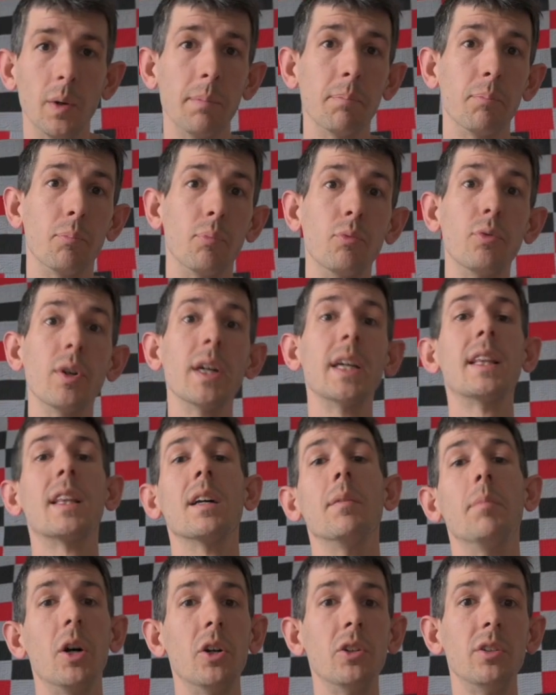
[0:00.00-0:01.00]
and bring
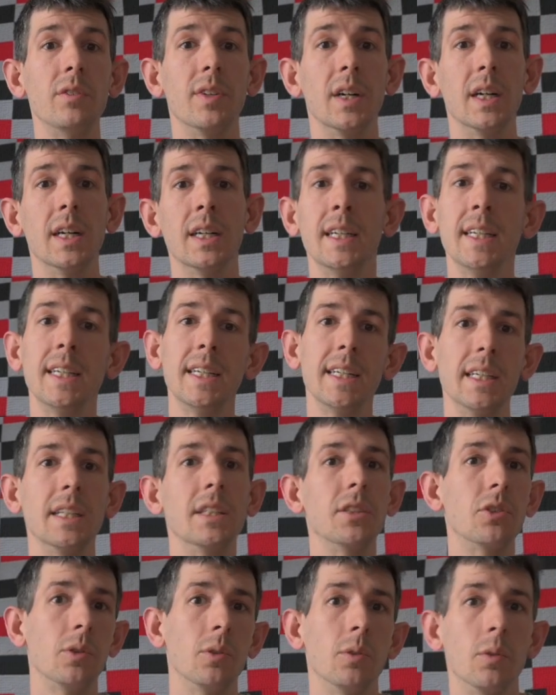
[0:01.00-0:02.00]
them over
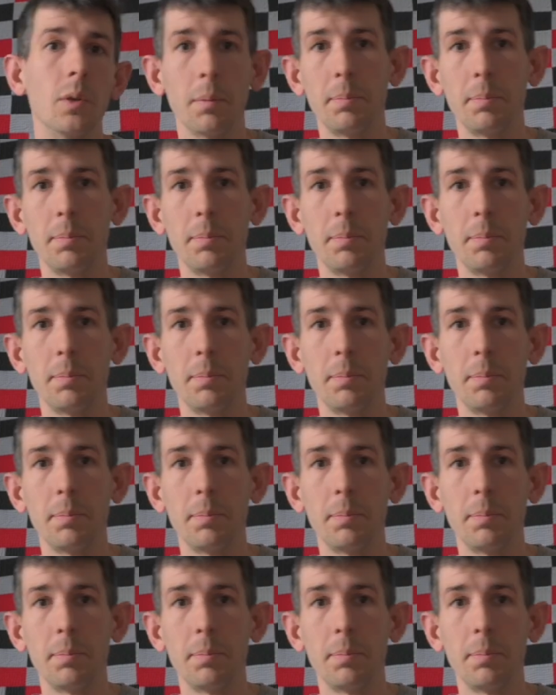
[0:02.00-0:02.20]
into a